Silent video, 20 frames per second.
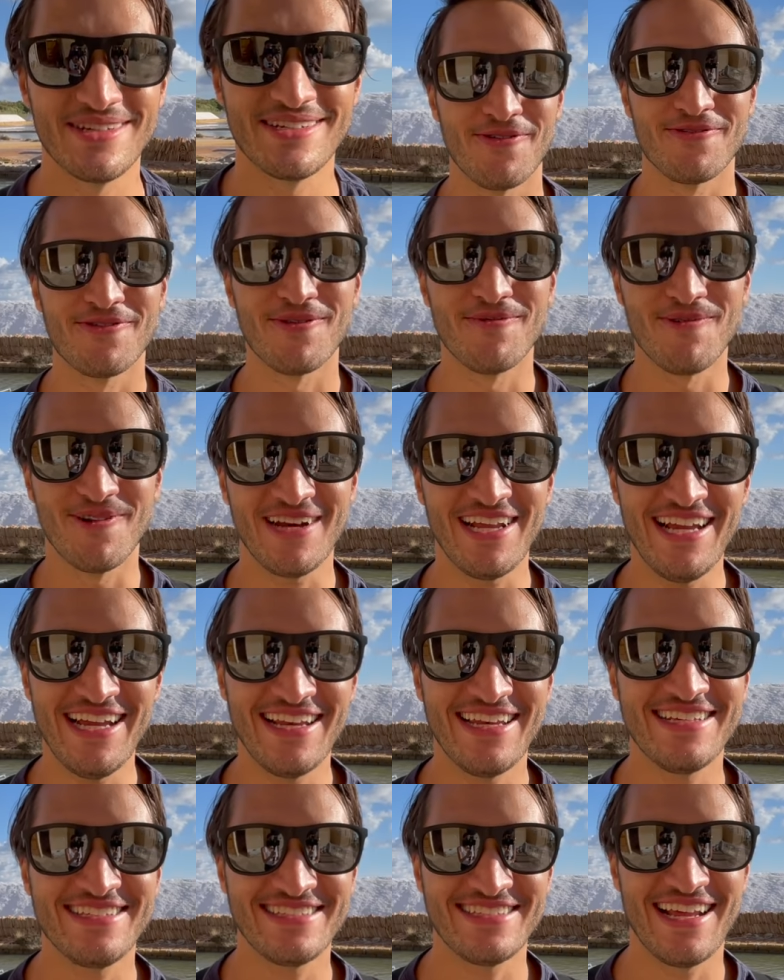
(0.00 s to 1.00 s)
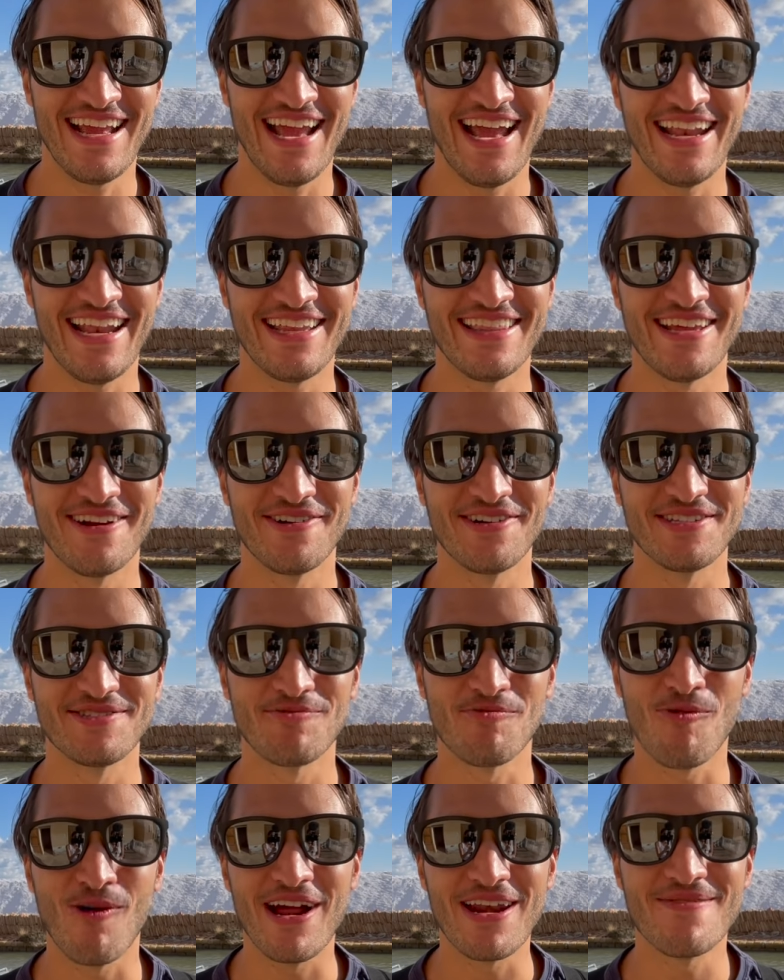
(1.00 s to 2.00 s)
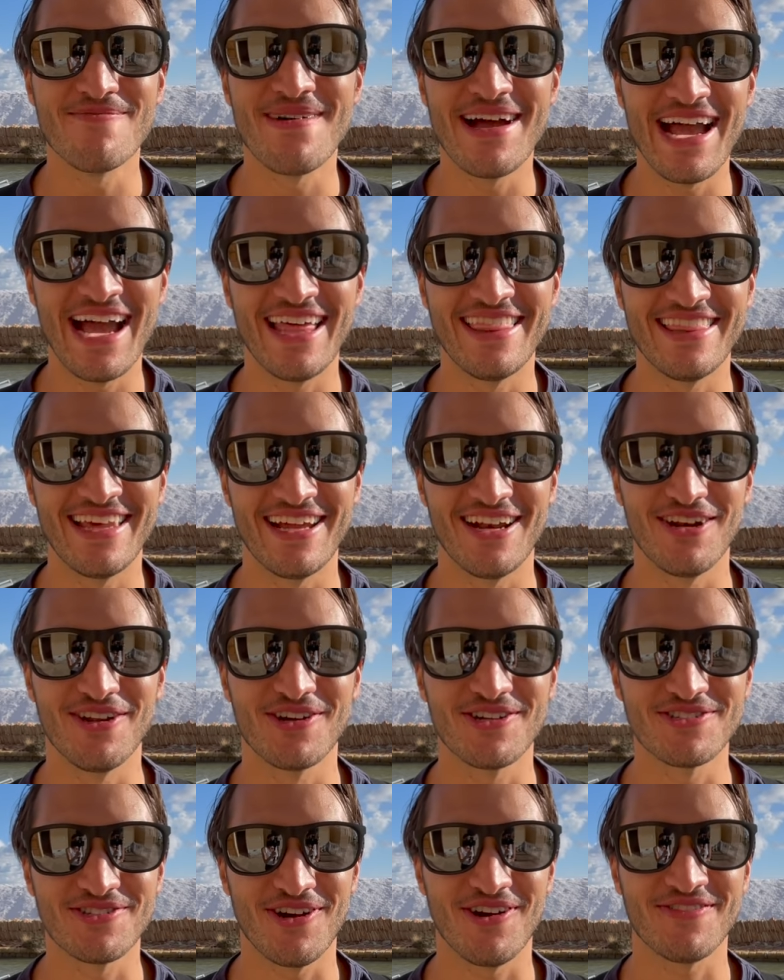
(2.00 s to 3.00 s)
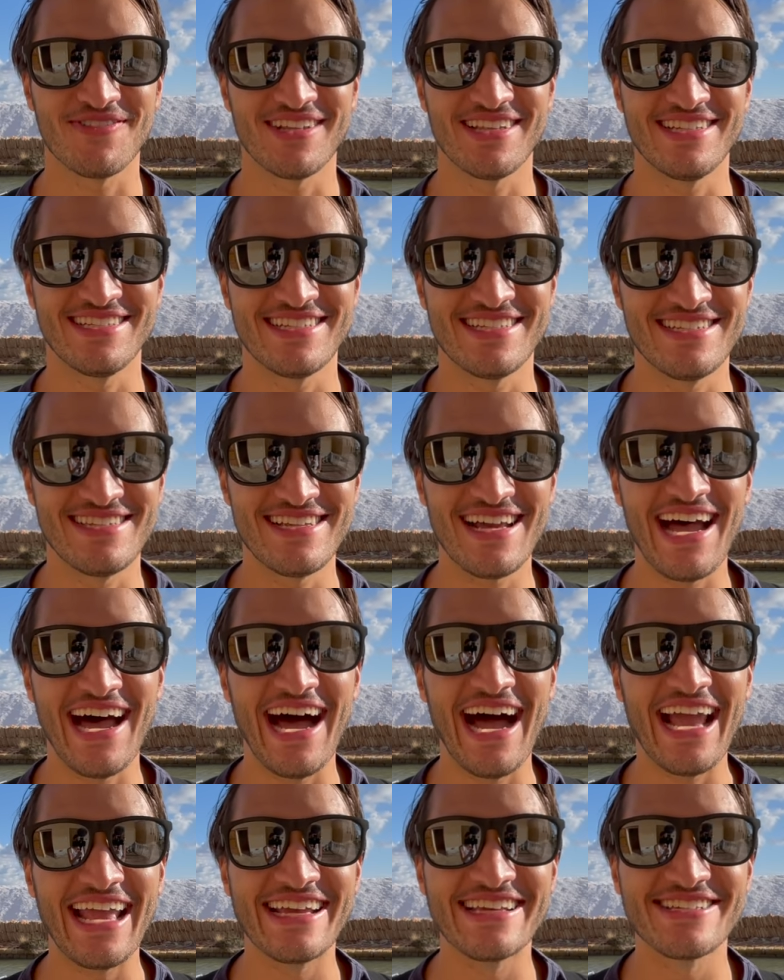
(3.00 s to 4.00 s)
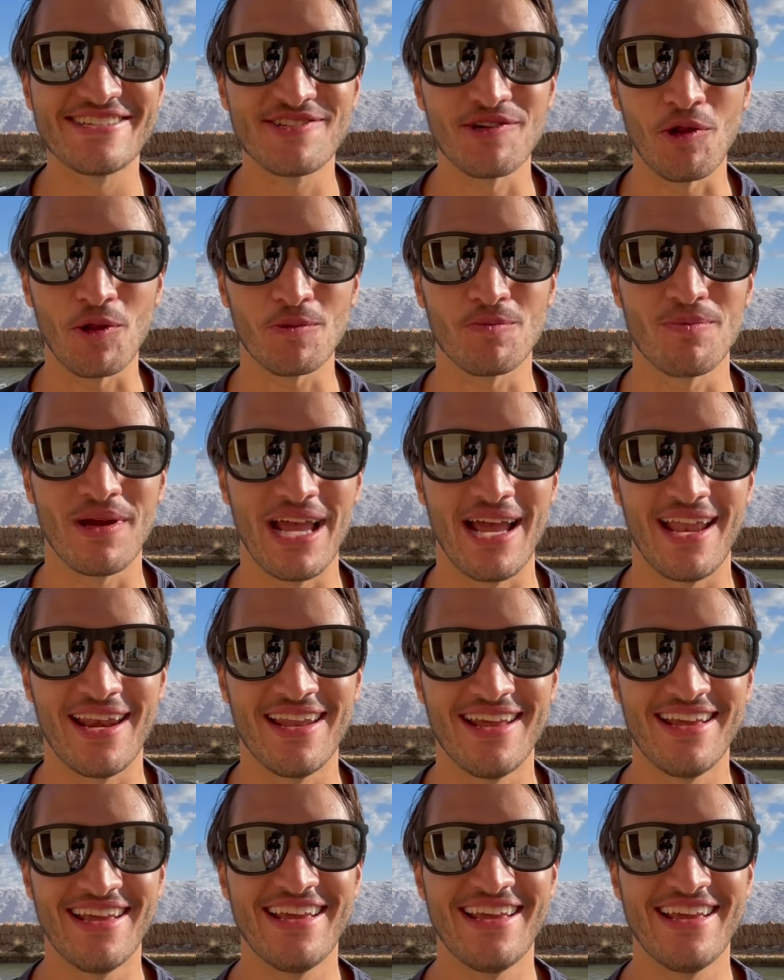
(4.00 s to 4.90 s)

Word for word: From what I understand, there is one man that looks after this entire salt pan.